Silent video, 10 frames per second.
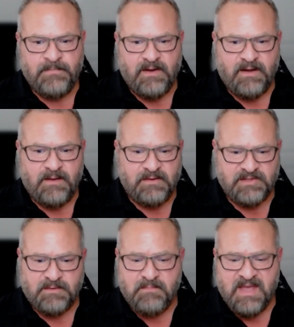Uh, that
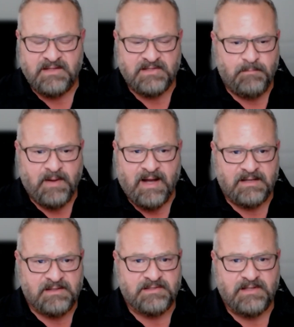was an amazing
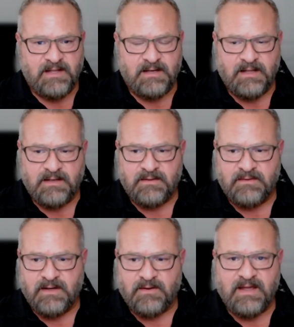box, and, and
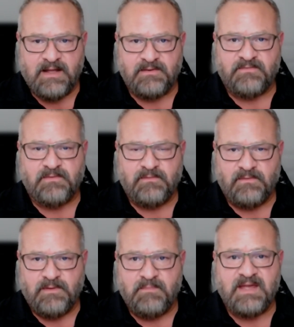you know they had
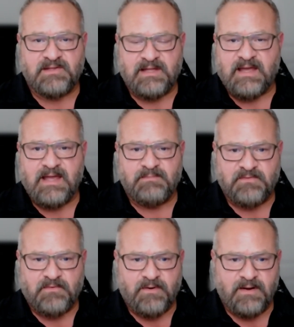amazing games
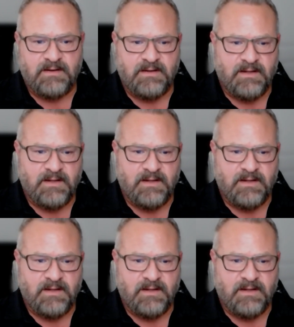for it.